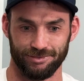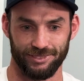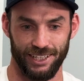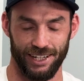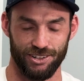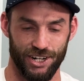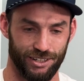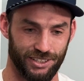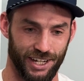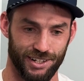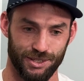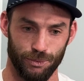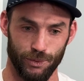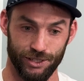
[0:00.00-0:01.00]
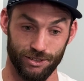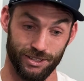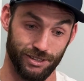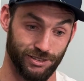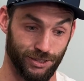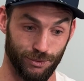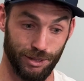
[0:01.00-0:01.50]
Jared's got some wheels
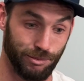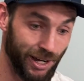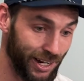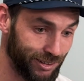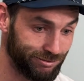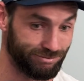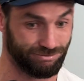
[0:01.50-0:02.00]
though. So wingback?